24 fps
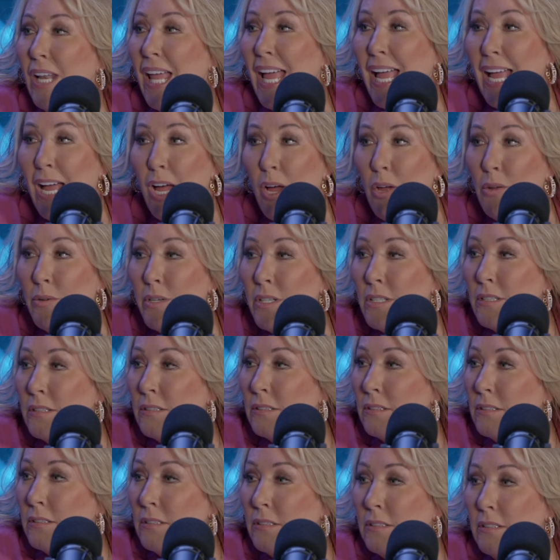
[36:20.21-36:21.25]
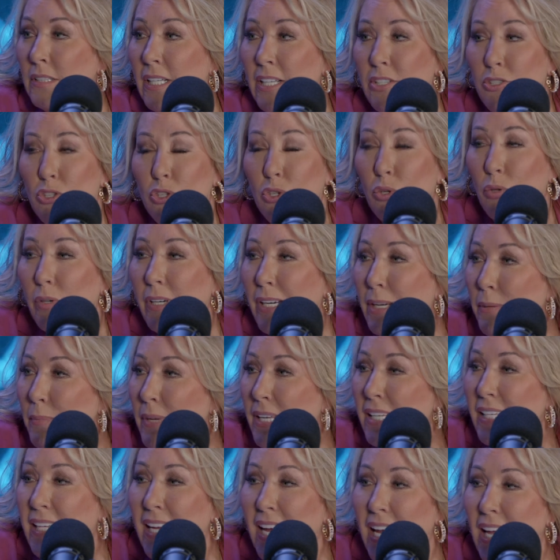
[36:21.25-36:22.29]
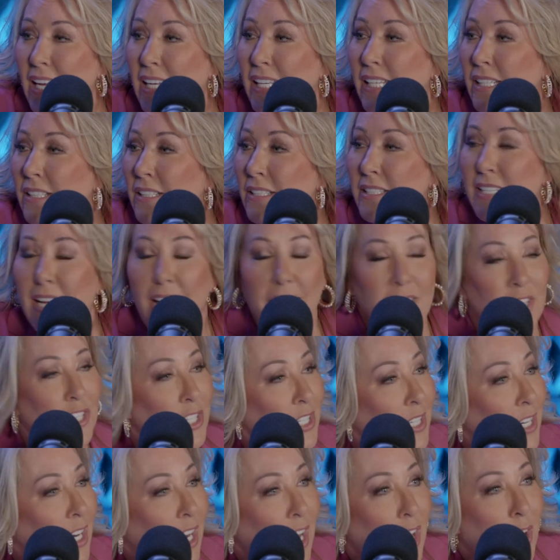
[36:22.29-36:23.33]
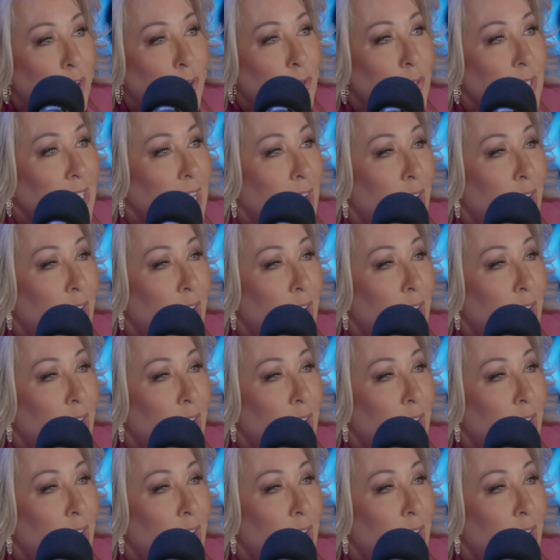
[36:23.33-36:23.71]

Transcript: loud and screaming, take your clothes